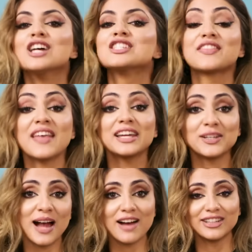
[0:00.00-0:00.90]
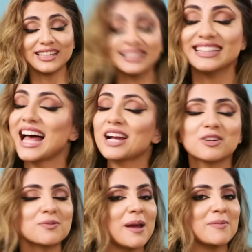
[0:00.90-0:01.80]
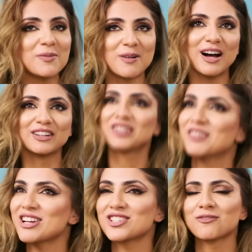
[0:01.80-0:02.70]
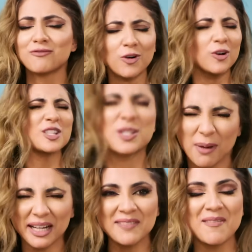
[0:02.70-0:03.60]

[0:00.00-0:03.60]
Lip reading: So there you have it. Language paper 1, question 4, 20